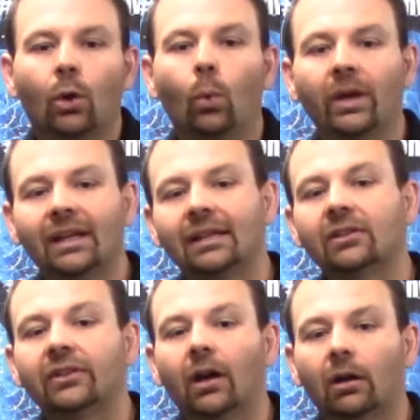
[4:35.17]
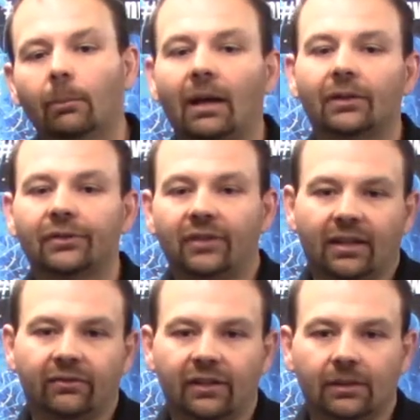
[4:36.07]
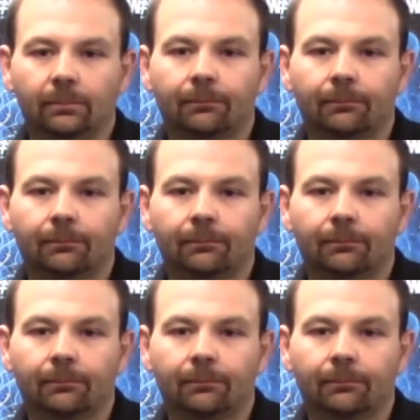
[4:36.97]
We need to talk about safety.